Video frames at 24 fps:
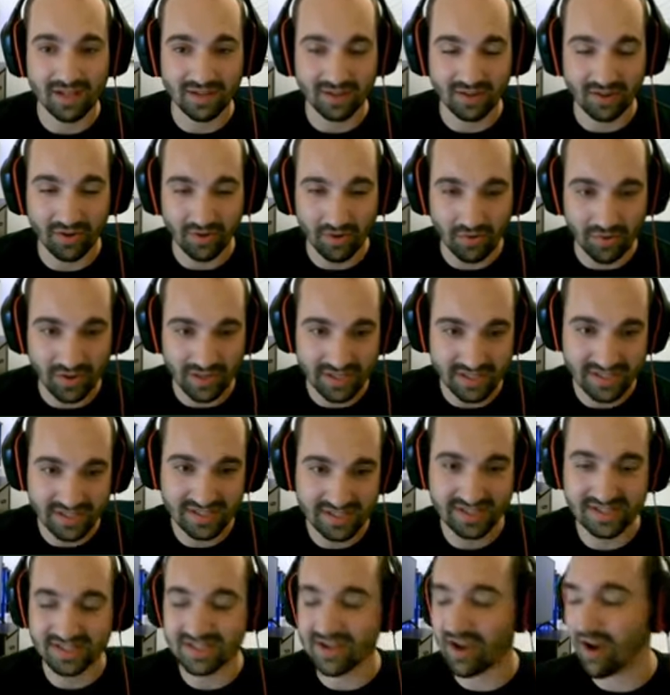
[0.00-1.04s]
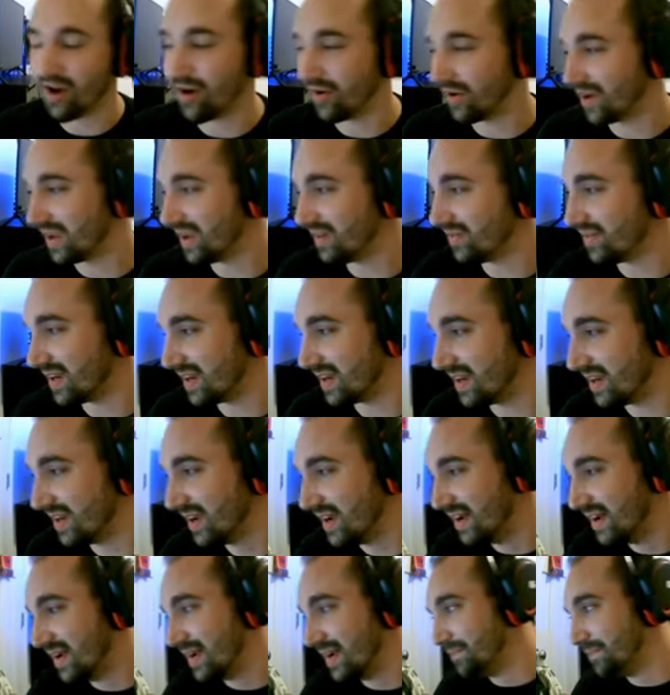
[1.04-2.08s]
Lewis. So even
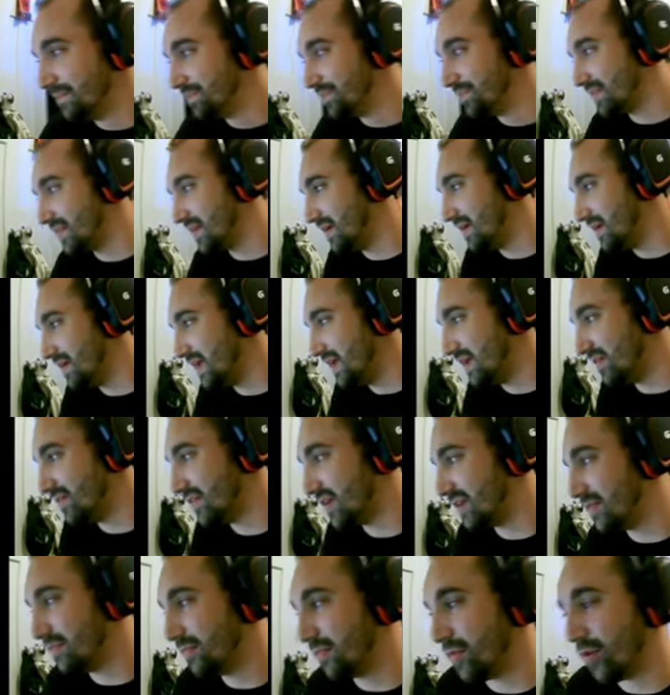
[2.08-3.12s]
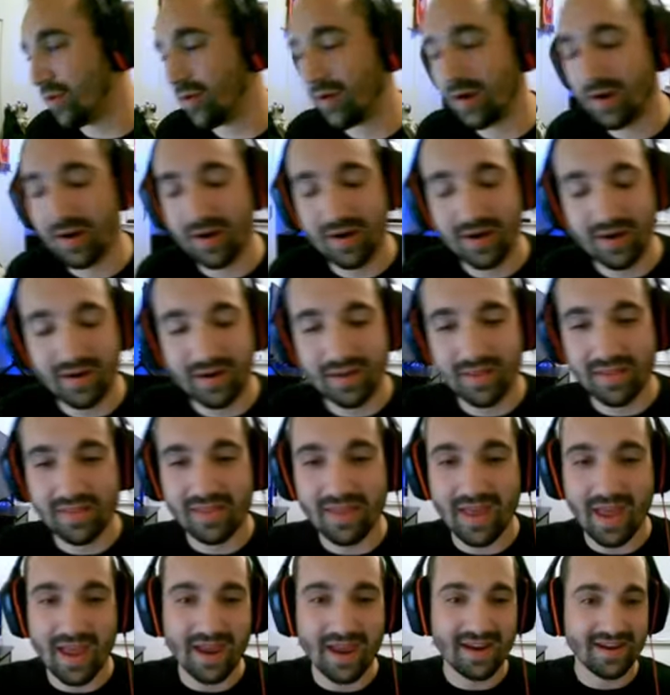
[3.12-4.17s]
more
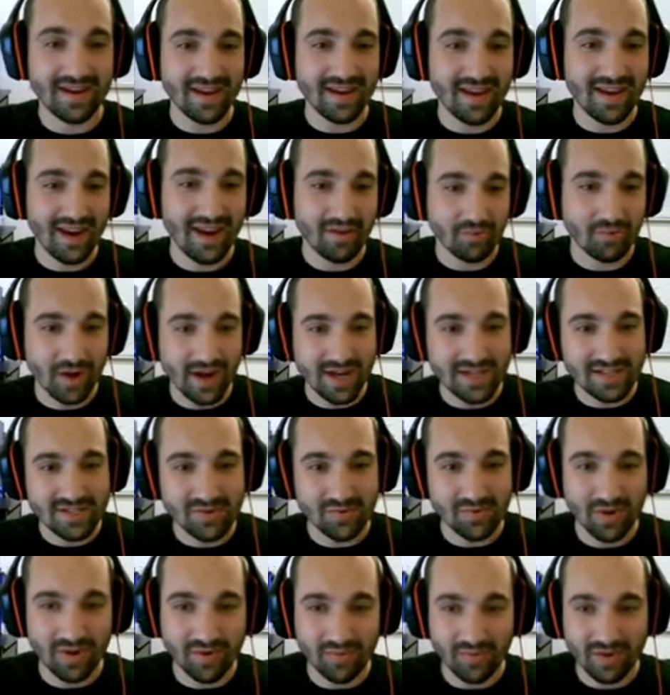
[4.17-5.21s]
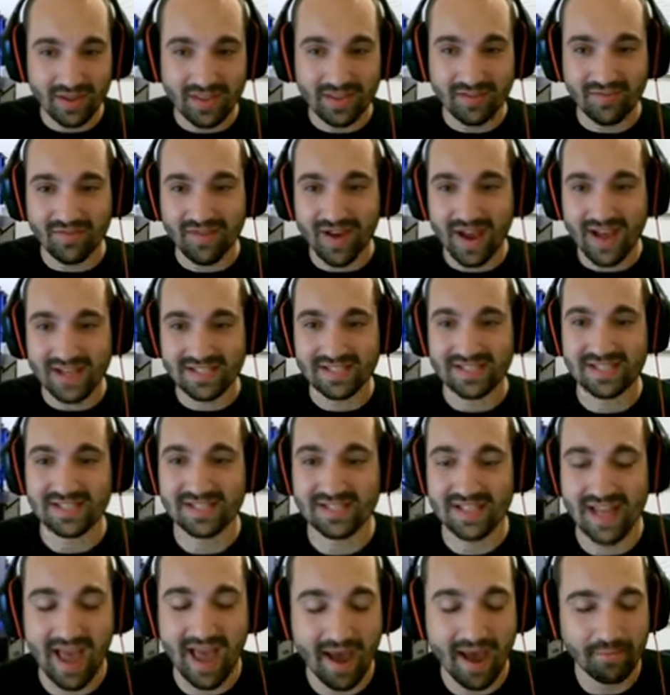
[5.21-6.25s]
than a race win with the
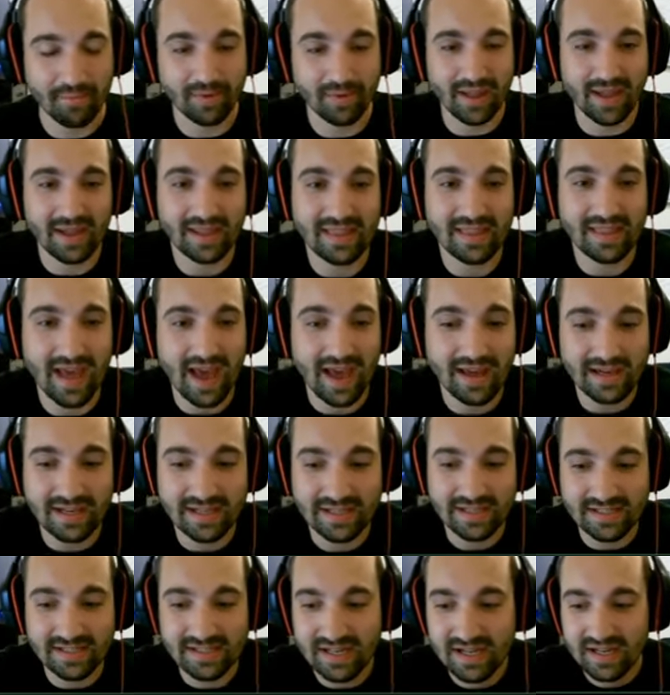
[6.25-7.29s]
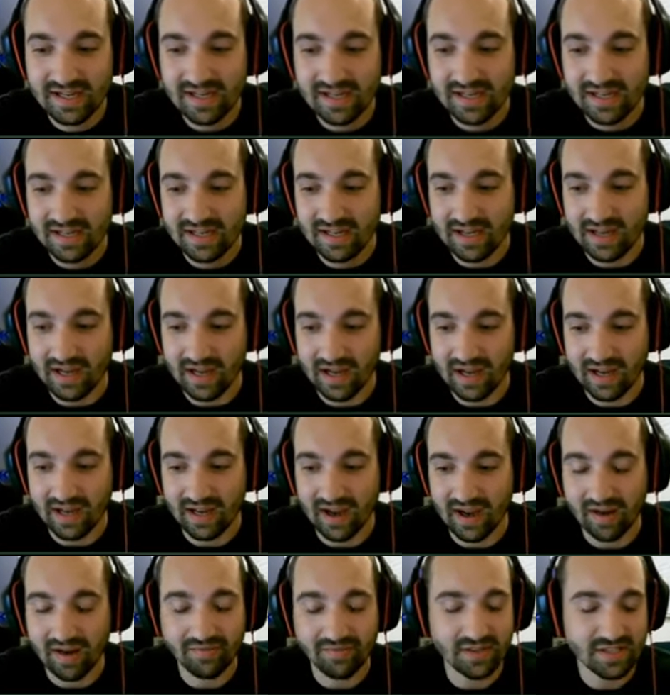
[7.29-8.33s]
fastest lap. That is
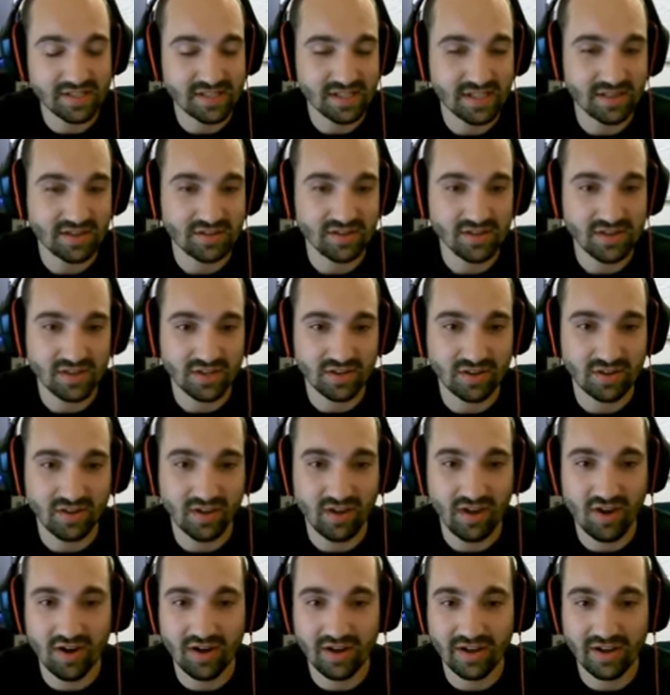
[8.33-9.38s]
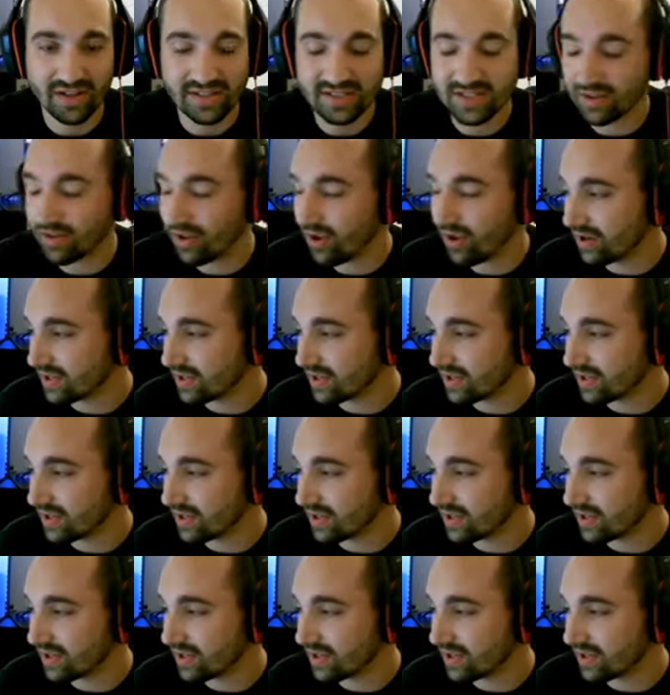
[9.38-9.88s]
obviously it's a long